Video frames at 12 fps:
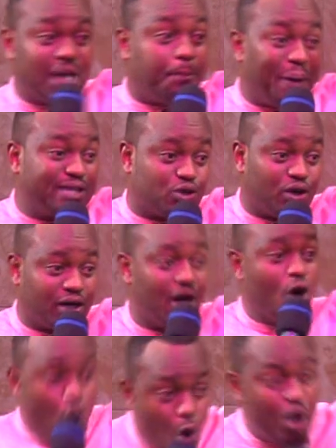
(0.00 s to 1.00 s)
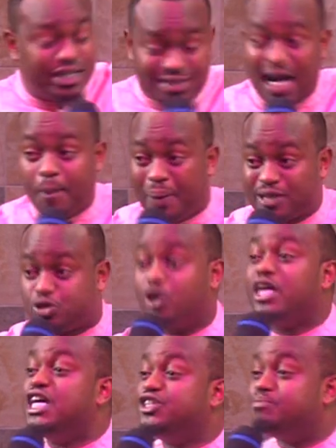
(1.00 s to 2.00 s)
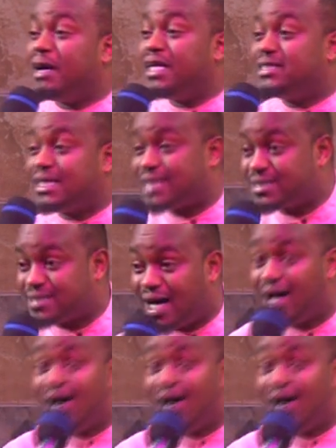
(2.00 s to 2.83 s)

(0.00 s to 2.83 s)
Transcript: the person. Who is that person? Is my intercessor.